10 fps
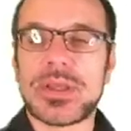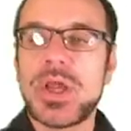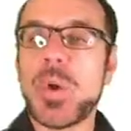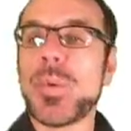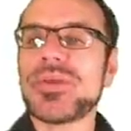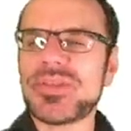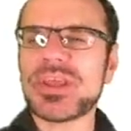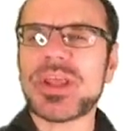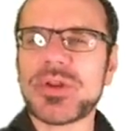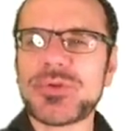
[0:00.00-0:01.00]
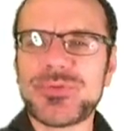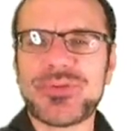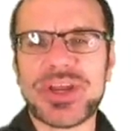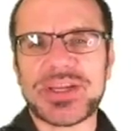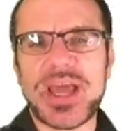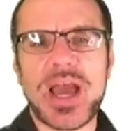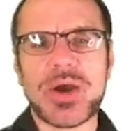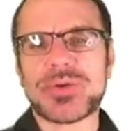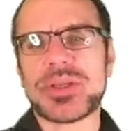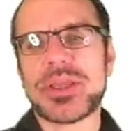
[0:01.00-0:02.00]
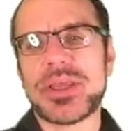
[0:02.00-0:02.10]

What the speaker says: Now, one thing that you find out